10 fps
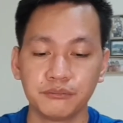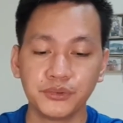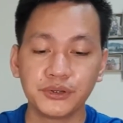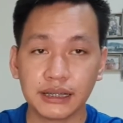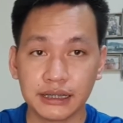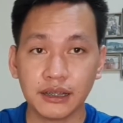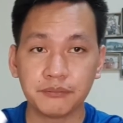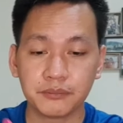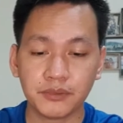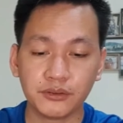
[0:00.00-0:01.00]
put an
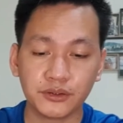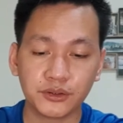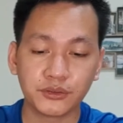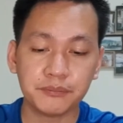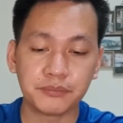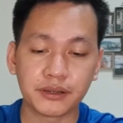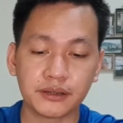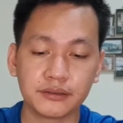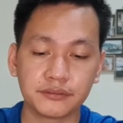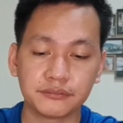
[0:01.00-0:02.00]
enough amount to a
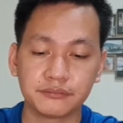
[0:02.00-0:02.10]
pad,